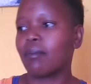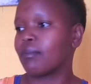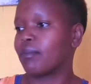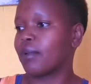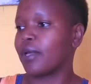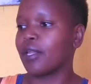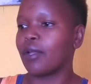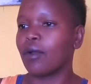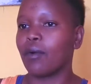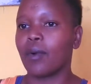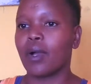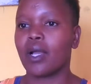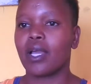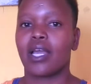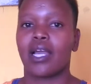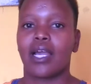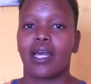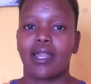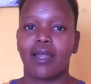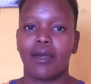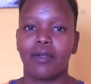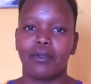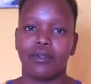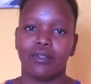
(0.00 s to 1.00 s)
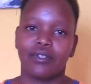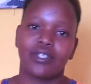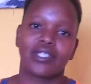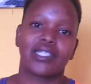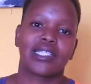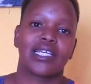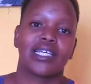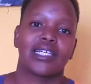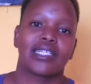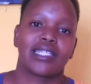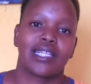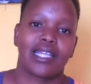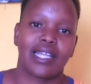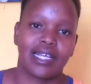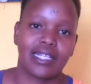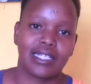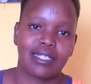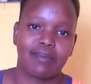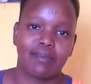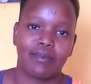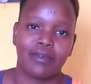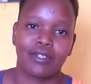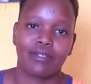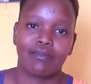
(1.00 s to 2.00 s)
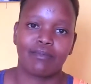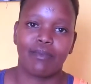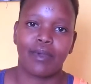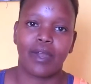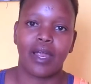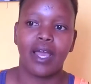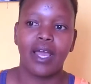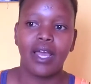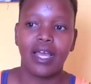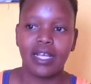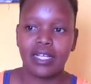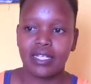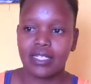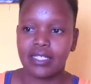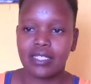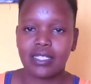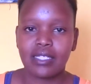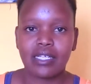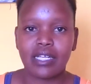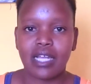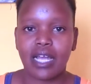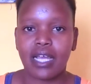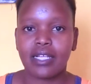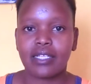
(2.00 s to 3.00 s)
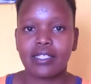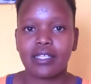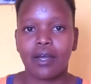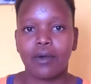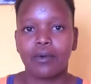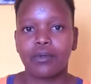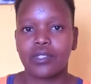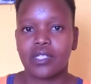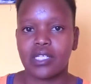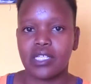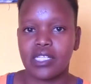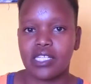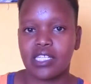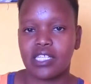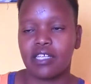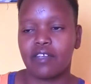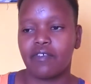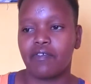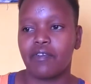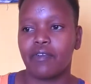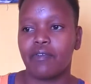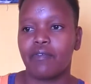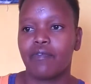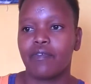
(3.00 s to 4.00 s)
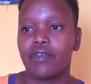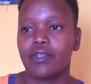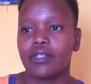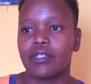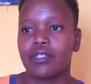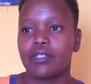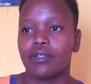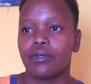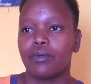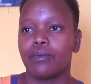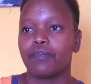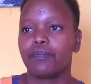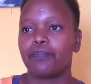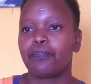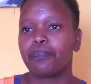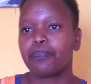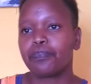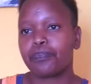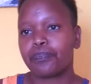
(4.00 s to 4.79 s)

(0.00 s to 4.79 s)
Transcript: When you're walking around, you just get a nice sports bra. Just try it out and see if it fits you.